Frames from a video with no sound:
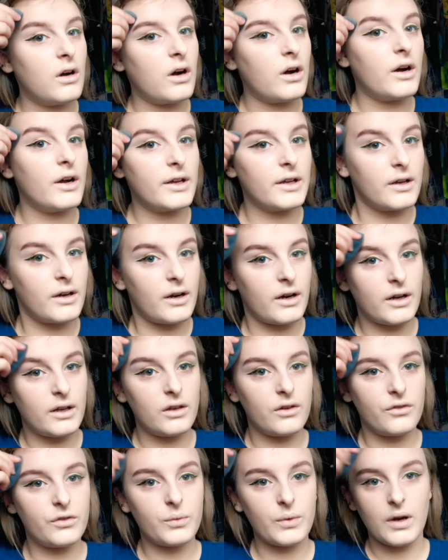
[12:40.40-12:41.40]
I
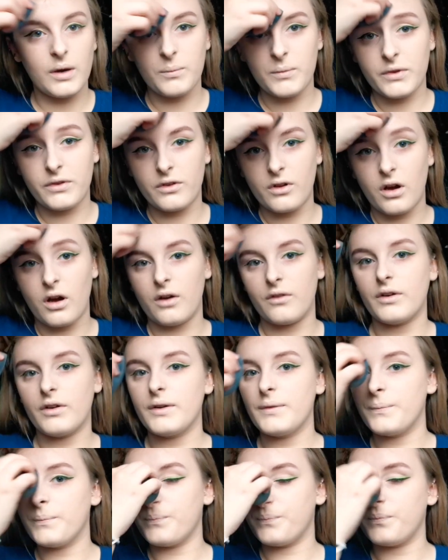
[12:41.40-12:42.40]
loved wearing
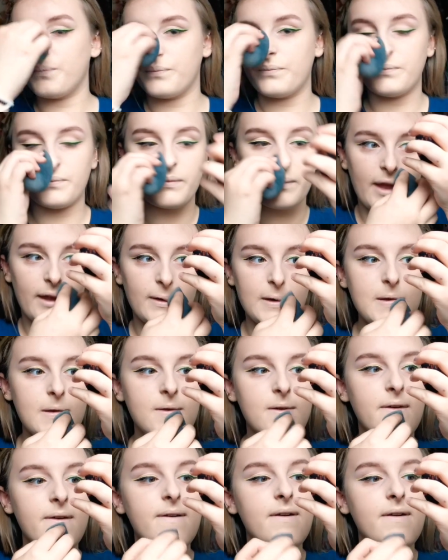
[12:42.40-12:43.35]
mascara. Then